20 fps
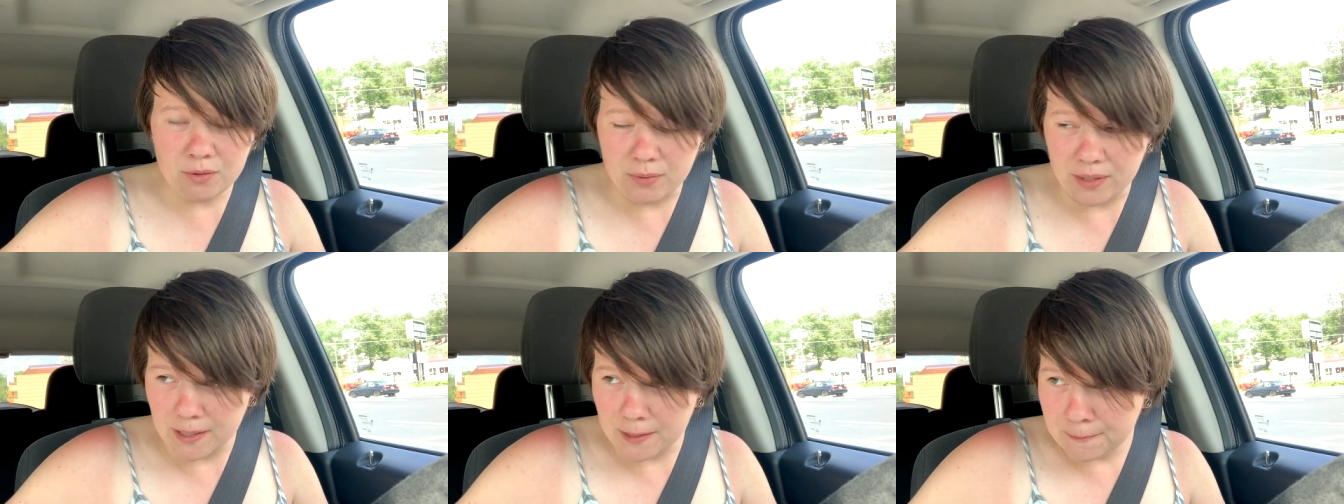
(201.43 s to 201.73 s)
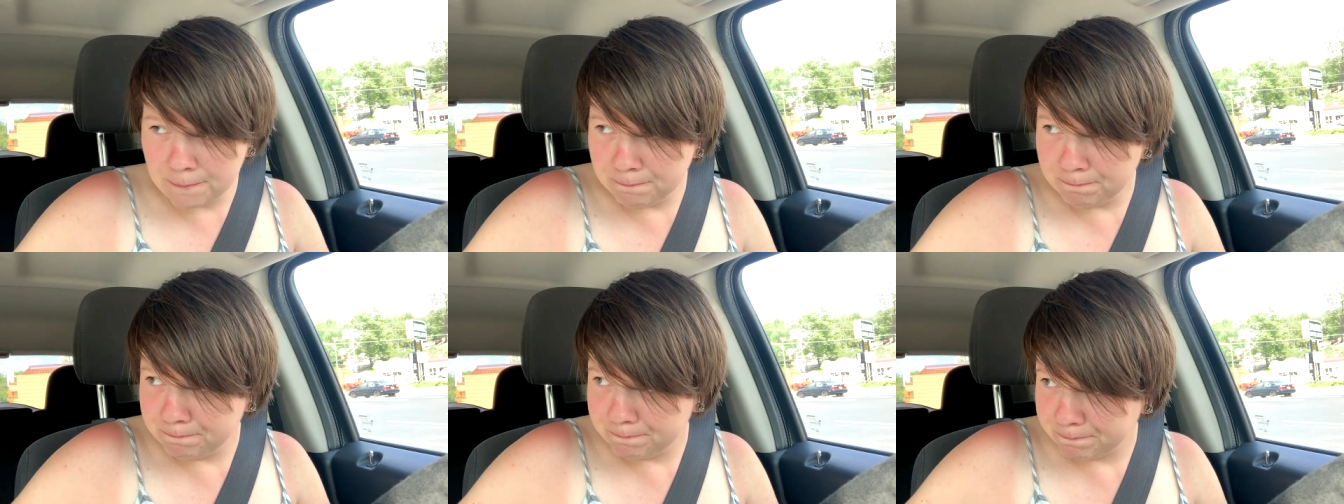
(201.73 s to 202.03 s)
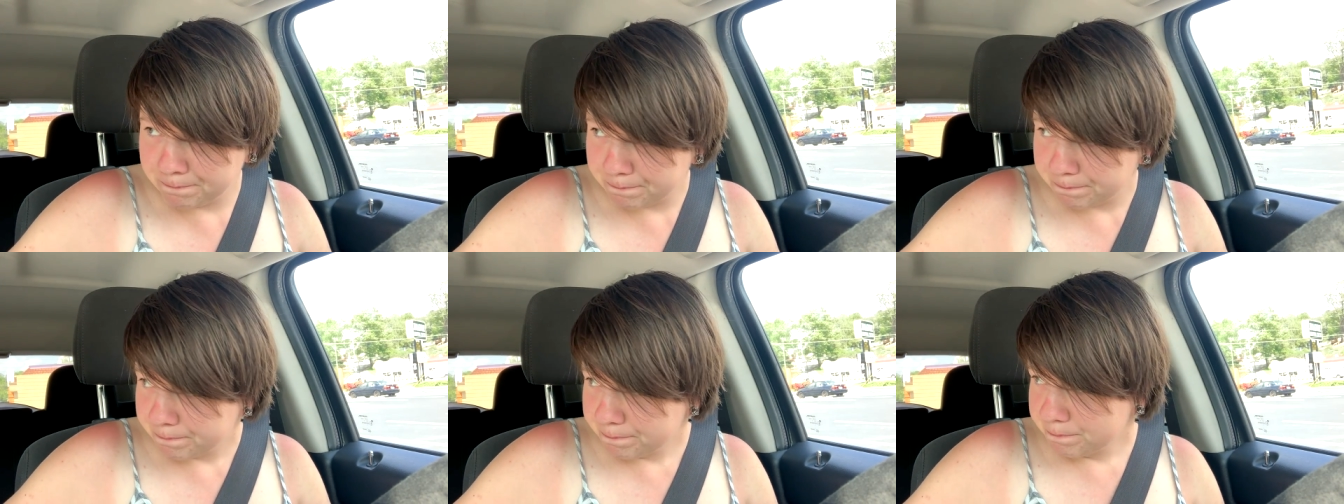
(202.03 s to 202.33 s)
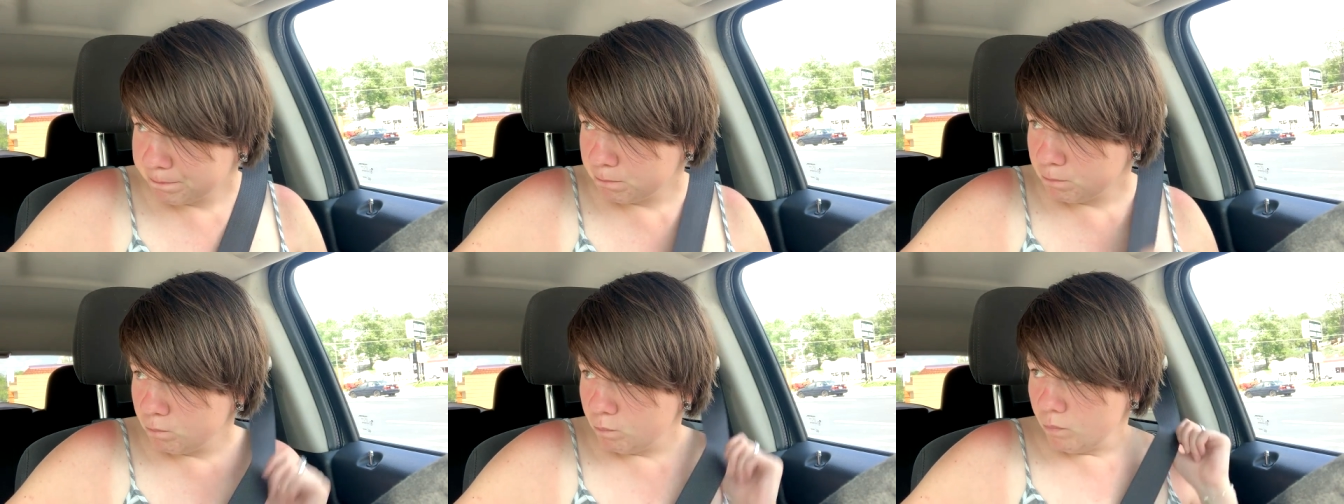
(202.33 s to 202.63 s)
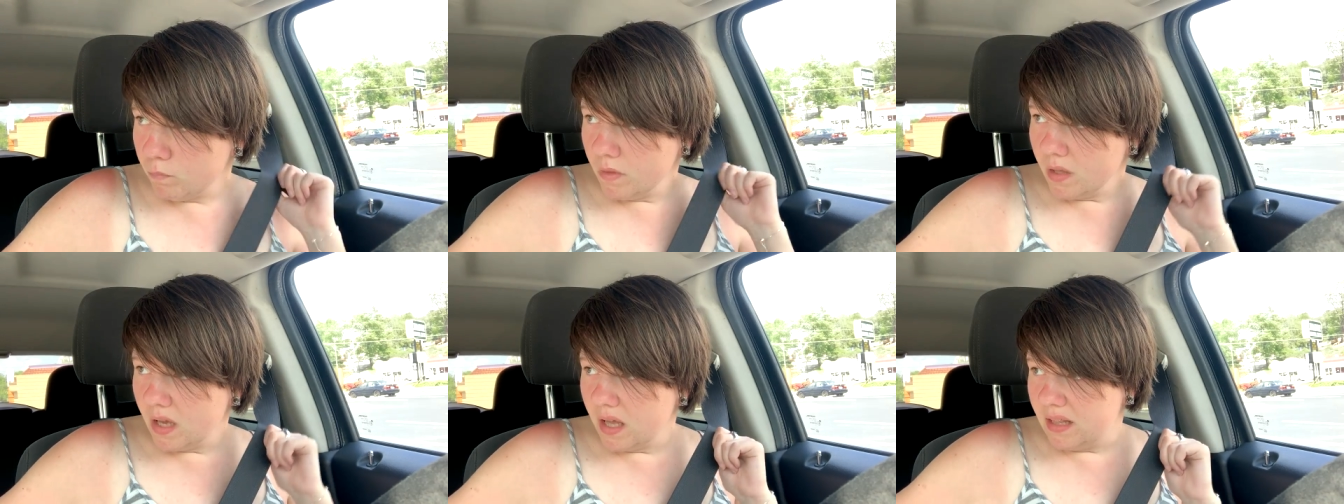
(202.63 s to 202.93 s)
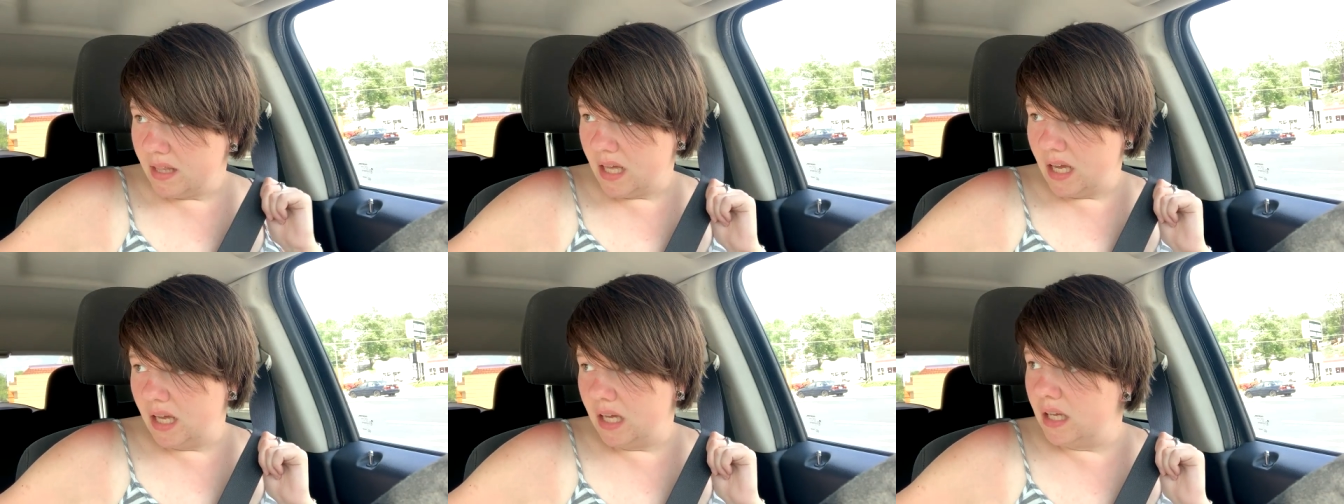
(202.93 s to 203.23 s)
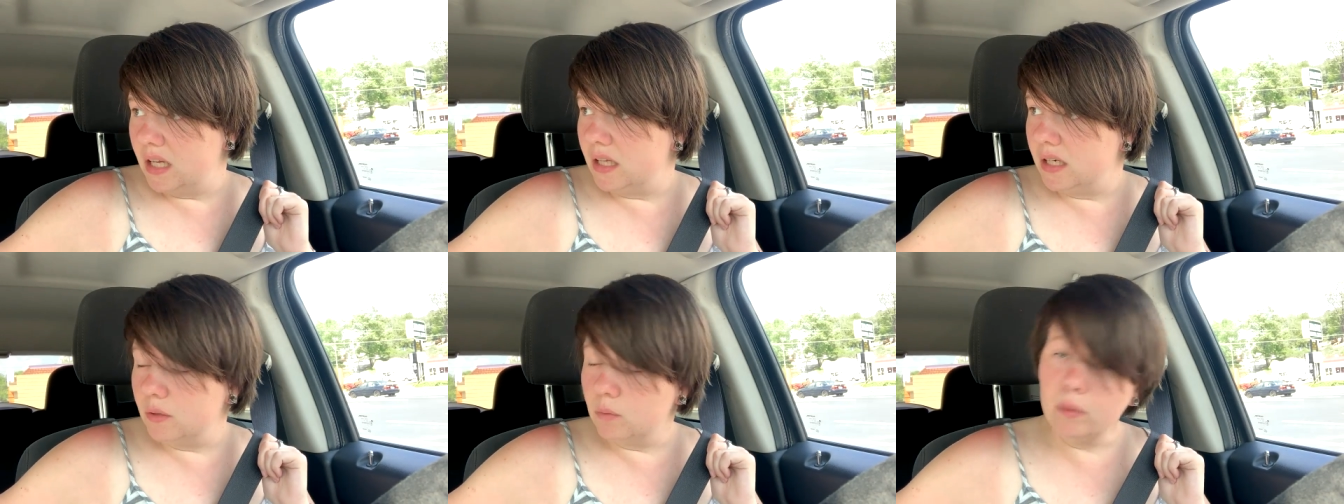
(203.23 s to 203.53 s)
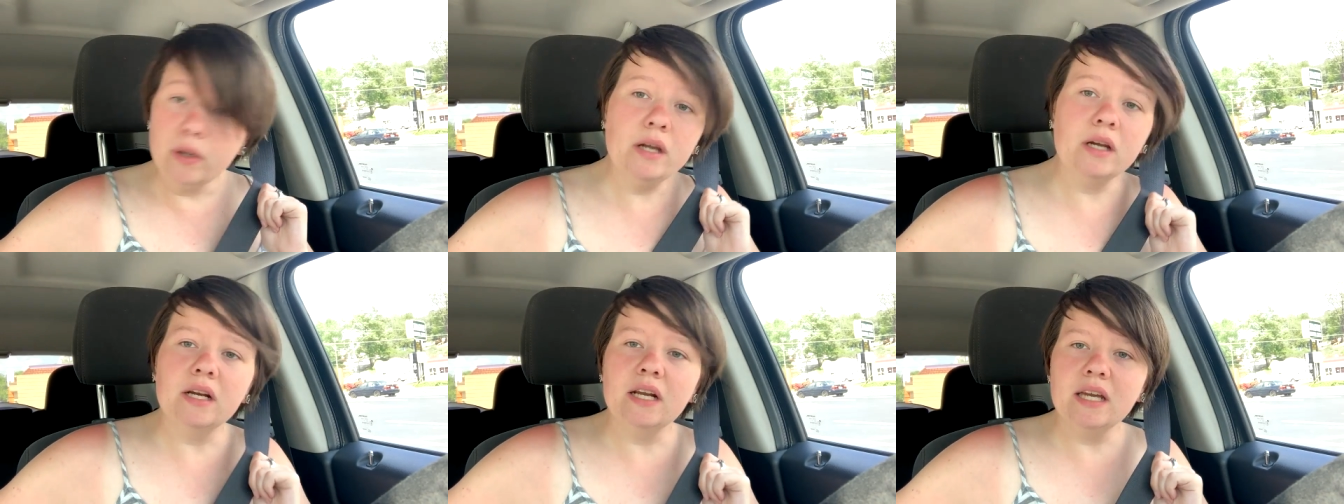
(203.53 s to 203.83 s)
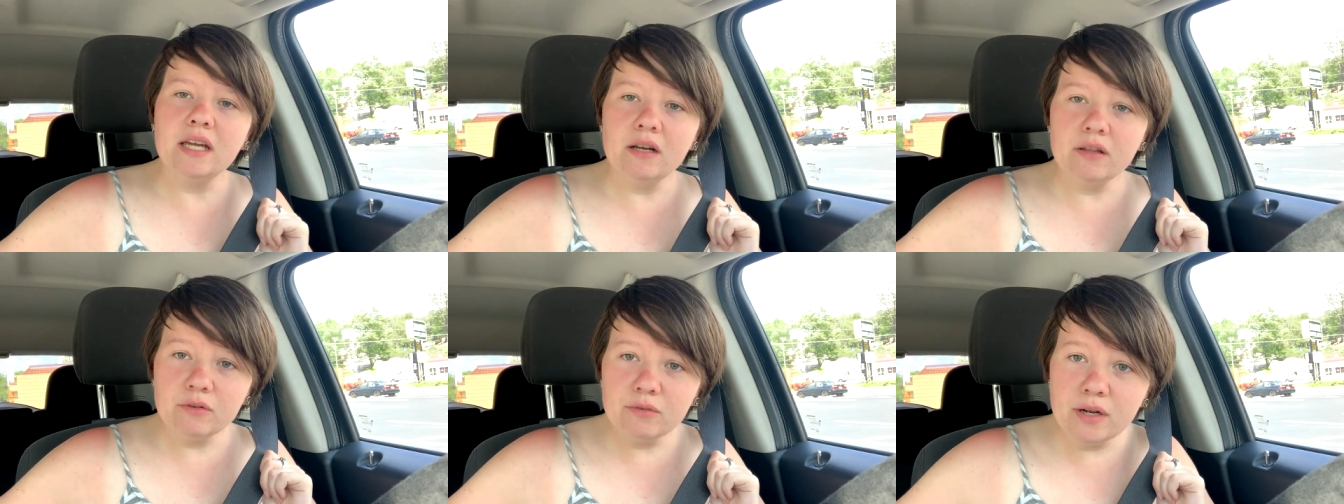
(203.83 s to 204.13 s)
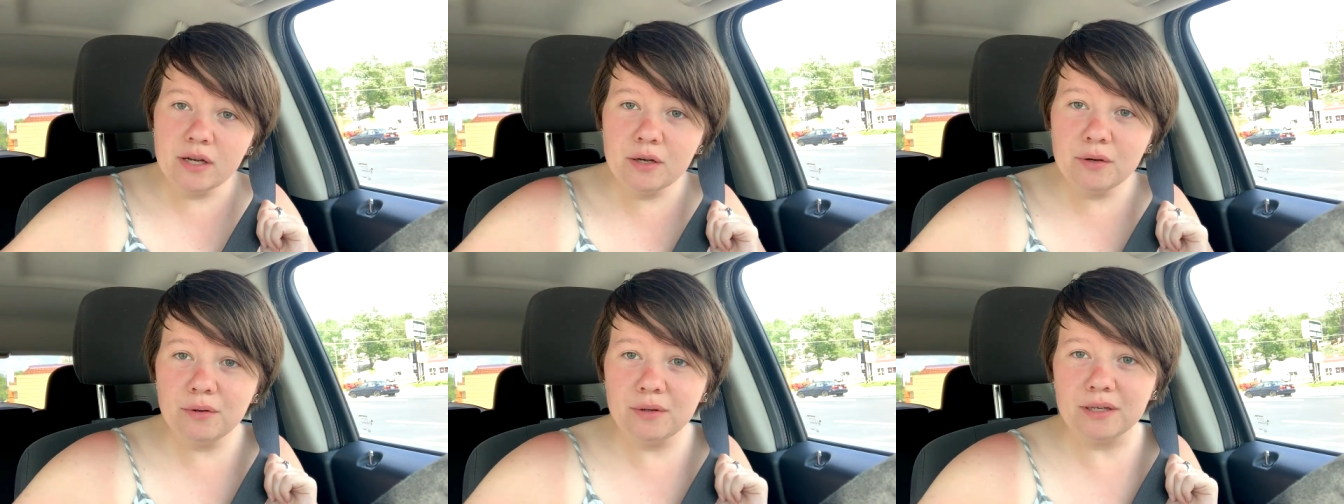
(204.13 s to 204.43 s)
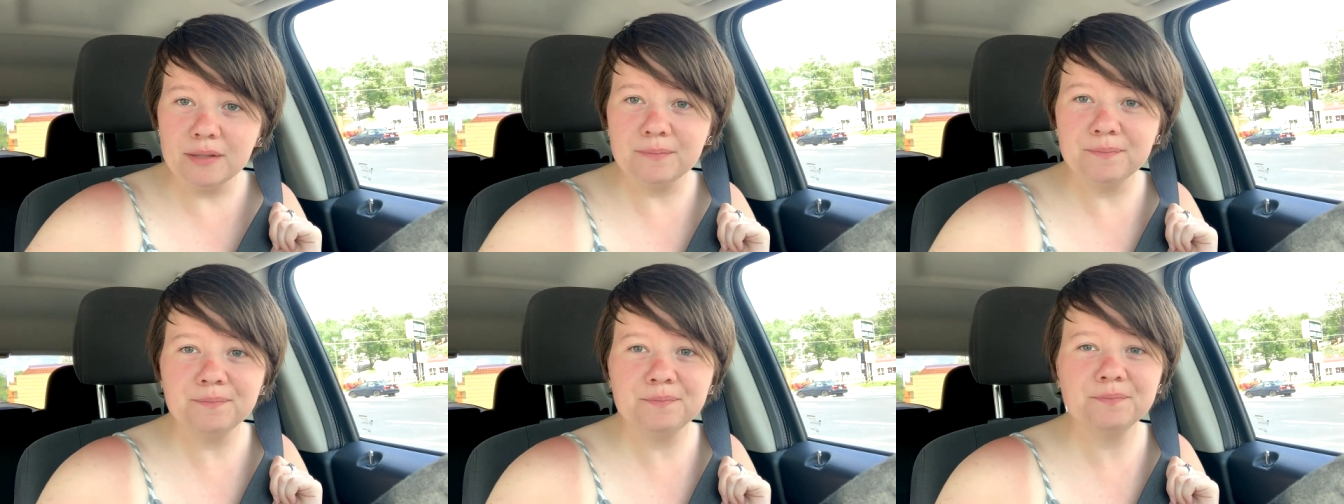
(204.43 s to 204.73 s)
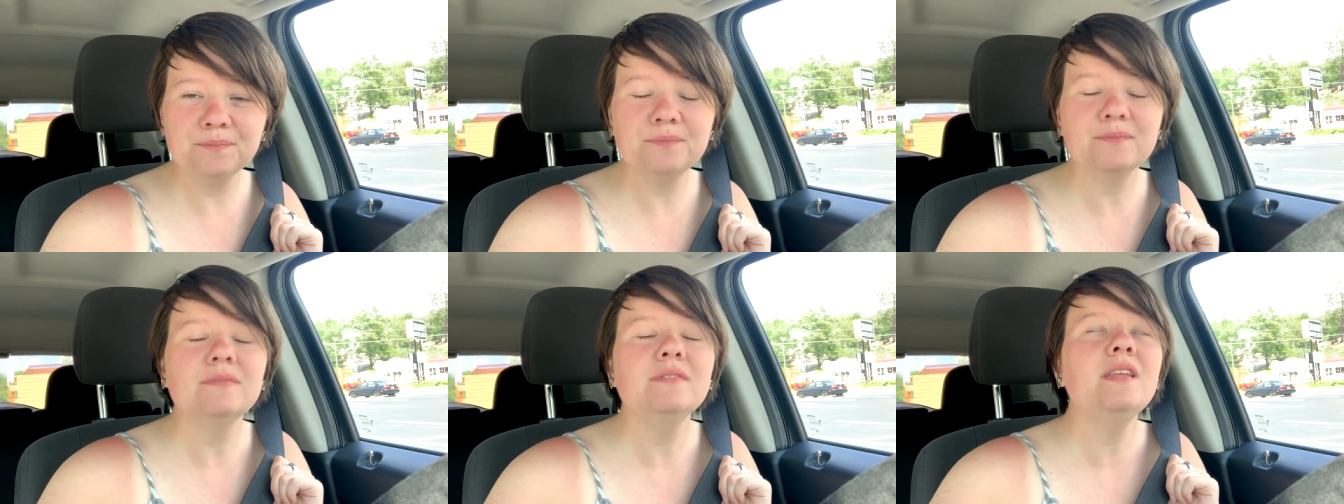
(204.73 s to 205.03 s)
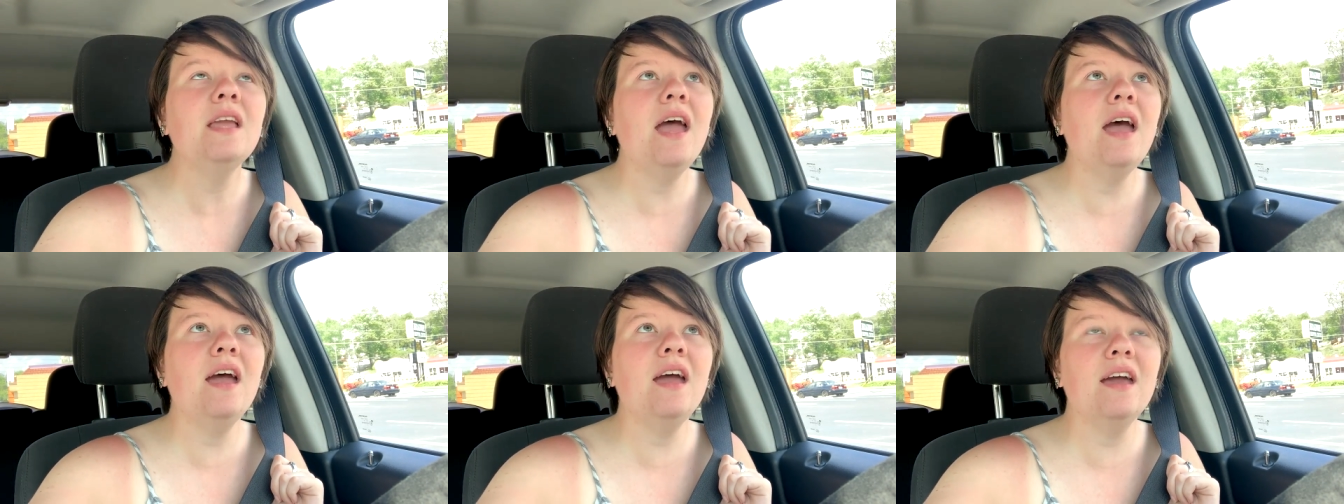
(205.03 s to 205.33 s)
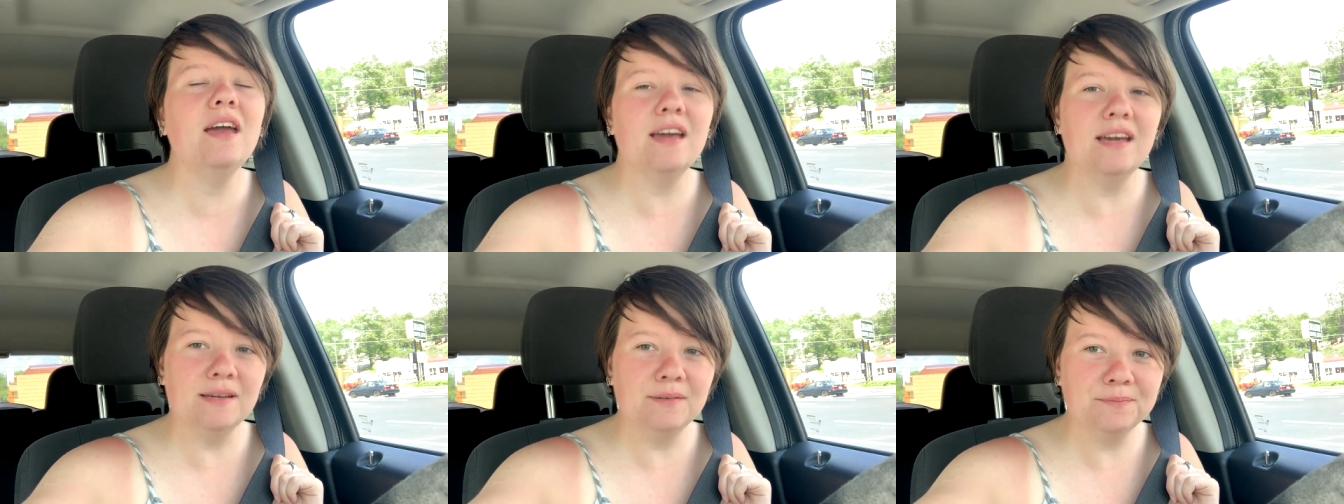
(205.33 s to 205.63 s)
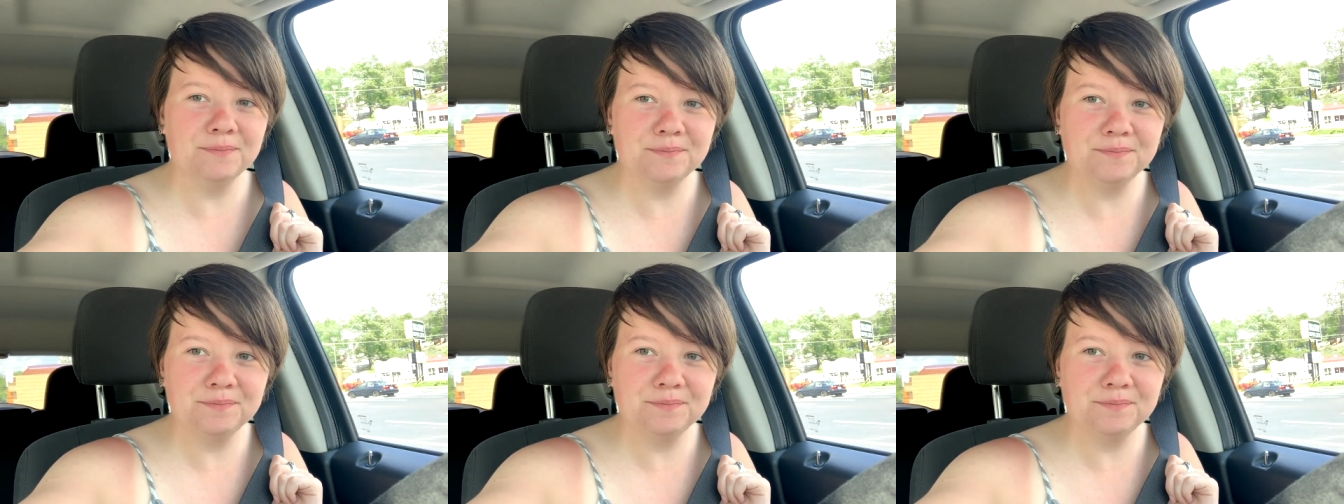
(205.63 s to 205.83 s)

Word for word: quick. And then we are gonna get on the road. Yay!